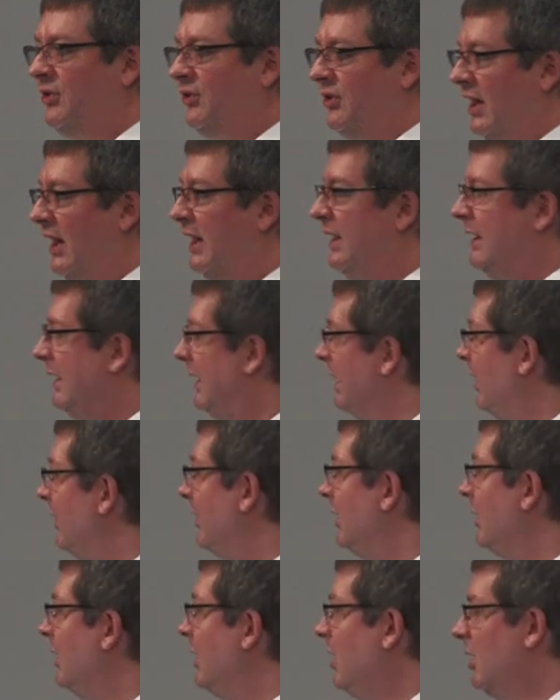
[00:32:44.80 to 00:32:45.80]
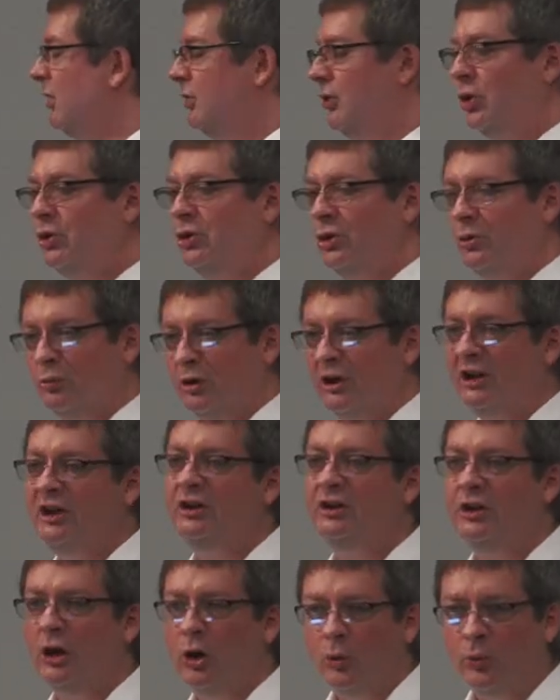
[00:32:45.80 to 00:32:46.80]
this idea that no, you really
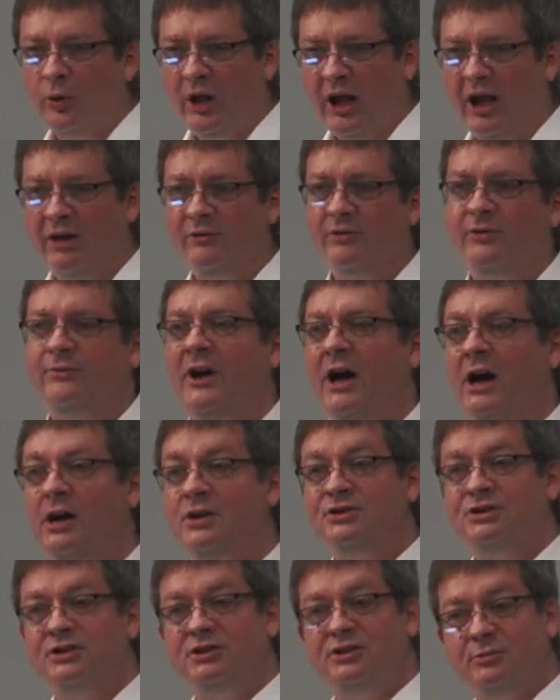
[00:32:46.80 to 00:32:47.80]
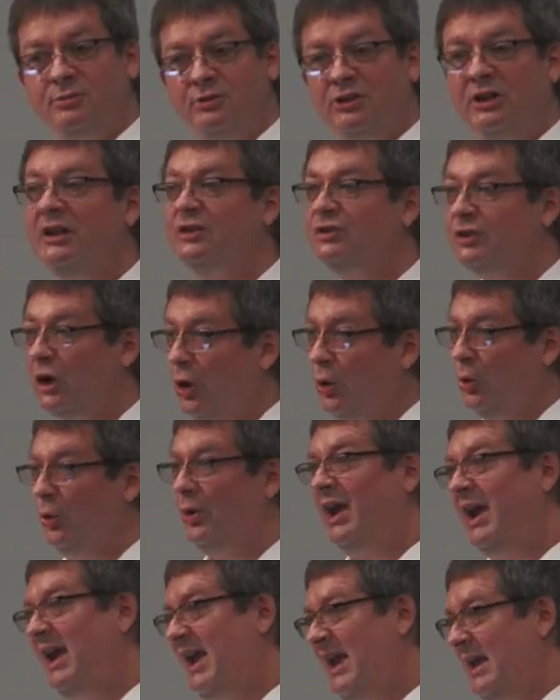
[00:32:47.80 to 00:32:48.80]
don't have a file system, and it's
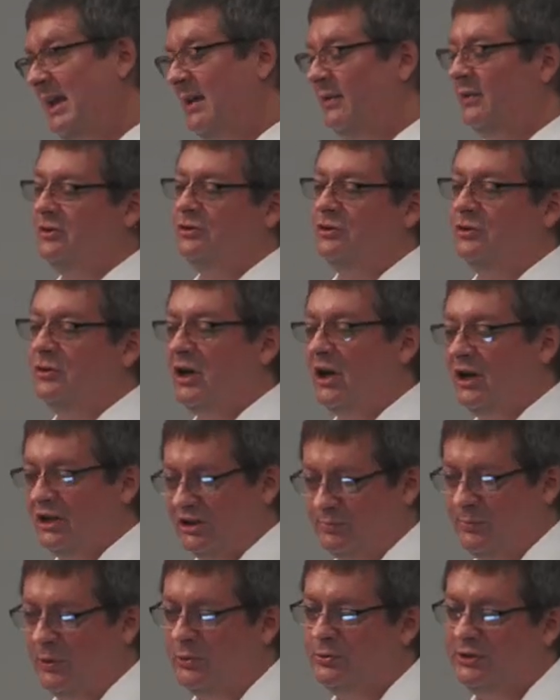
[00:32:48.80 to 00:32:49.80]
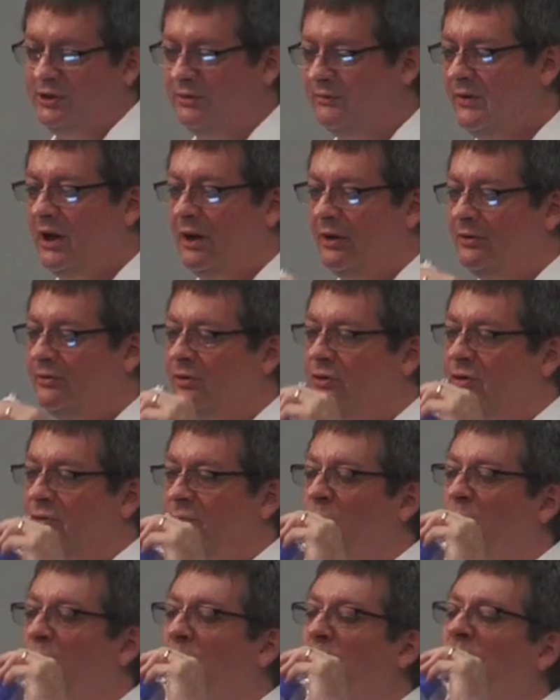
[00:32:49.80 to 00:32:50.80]
okay that you're not exposing a file
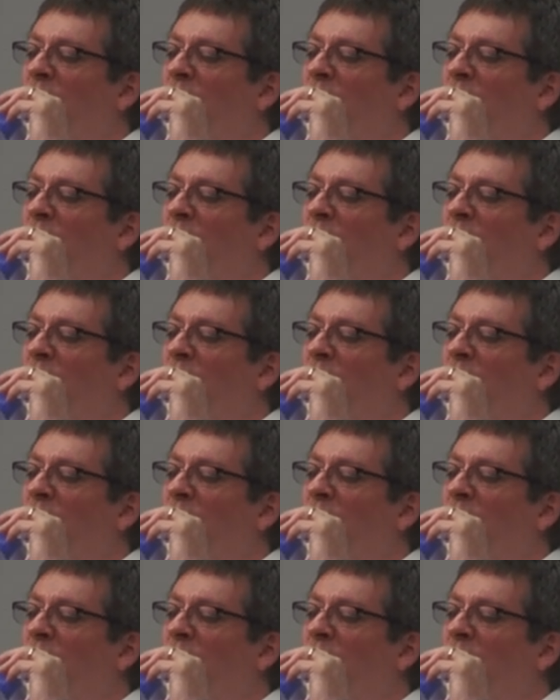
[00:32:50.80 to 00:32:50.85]
system.